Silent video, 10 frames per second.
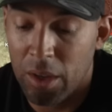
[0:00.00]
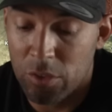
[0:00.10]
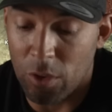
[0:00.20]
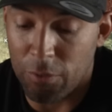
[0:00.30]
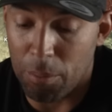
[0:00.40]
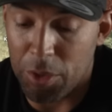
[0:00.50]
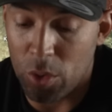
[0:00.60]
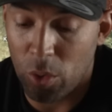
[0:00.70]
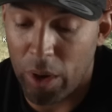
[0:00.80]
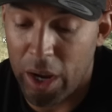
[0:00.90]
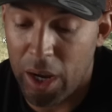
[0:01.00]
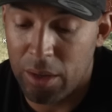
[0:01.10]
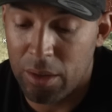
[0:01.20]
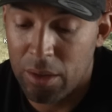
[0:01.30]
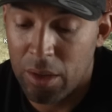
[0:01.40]
So from
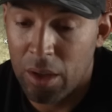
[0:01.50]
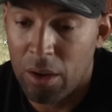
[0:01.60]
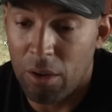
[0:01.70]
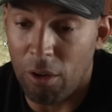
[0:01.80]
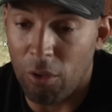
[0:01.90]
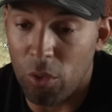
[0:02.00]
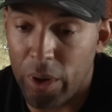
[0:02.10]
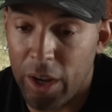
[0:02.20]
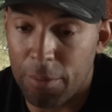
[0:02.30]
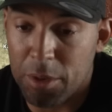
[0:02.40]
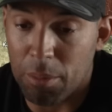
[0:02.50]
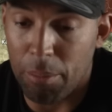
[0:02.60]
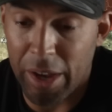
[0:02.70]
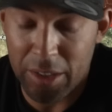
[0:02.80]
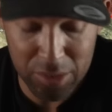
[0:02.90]
Ukraine all the way up to
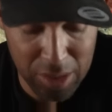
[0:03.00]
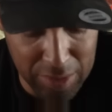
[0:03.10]
Murmansk,